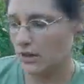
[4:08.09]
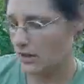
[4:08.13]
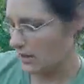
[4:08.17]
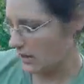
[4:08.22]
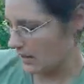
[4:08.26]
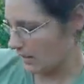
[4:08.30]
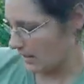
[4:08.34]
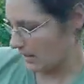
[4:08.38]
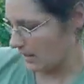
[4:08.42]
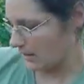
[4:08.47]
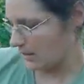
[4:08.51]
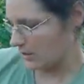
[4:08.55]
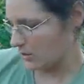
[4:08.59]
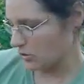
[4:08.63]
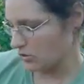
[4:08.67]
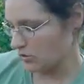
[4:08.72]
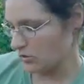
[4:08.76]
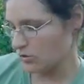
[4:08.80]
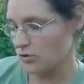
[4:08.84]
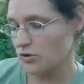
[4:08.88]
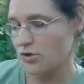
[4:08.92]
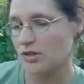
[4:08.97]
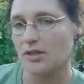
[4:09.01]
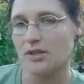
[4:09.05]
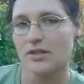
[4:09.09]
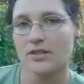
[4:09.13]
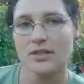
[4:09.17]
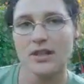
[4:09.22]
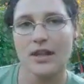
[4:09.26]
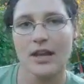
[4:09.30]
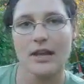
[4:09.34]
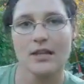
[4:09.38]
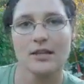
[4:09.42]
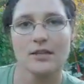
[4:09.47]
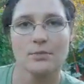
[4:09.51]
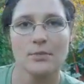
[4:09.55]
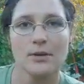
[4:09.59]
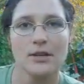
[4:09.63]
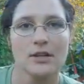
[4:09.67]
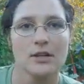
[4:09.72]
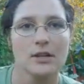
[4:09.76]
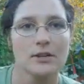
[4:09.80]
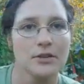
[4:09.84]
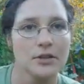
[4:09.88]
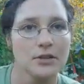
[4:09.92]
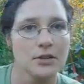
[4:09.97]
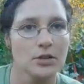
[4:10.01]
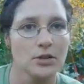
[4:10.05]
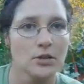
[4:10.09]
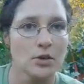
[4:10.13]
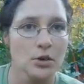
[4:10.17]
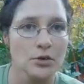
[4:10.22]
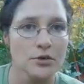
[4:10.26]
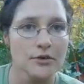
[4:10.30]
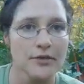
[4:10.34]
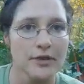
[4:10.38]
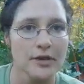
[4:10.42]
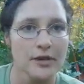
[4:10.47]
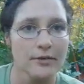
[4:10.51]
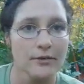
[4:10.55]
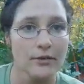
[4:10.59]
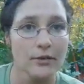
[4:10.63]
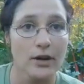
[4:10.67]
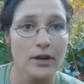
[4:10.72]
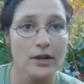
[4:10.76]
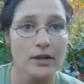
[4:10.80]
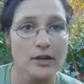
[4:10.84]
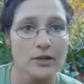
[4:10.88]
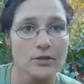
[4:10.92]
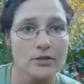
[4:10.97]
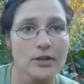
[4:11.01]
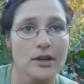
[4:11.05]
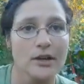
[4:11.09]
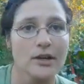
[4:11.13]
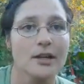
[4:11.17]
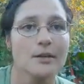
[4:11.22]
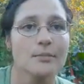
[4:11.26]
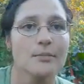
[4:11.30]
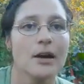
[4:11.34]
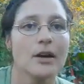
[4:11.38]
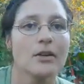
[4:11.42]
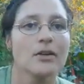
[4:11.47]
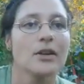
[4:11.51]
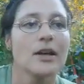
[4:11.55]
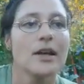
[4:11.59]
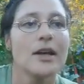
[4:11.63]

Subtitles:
The trees can, depending on the cultivated variety you're talking about,